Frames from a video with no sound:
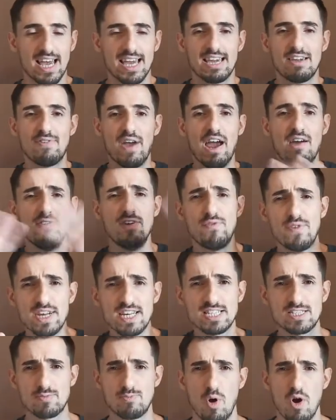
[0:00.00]
if everything
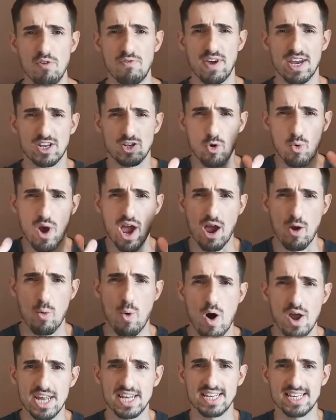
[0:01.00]
is perfect the way I
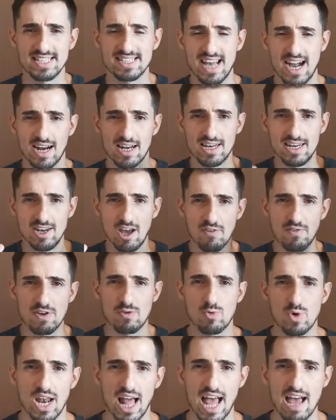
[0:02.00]
want it exactly,
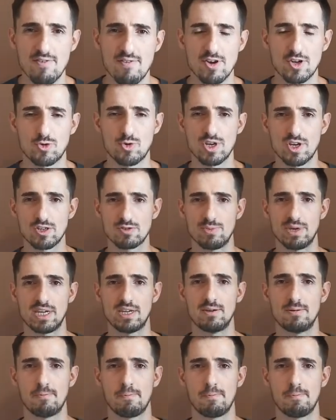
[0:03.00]
nothing will ever trigger me.